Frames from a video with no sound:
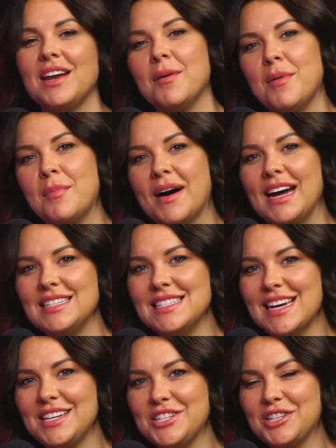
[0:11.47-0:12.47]
I'm a buyer's
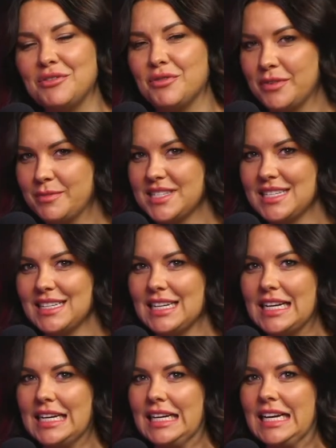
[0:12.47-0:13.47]
agent from
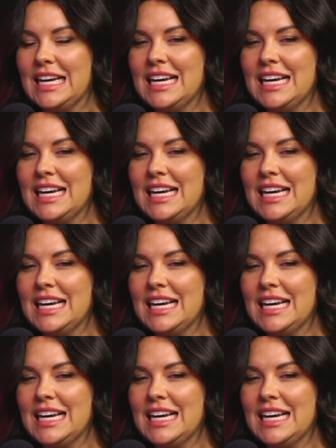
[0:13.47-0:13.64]
Sydney.